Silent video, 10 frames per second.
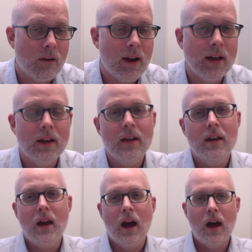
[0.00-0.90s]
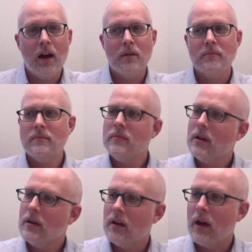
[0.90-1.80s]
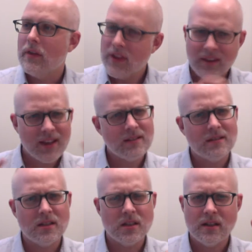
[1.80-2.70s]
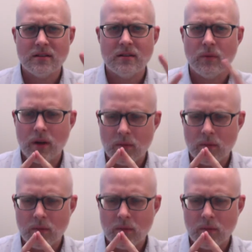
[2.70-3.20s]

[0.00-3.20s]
right, I think that's the gist of what I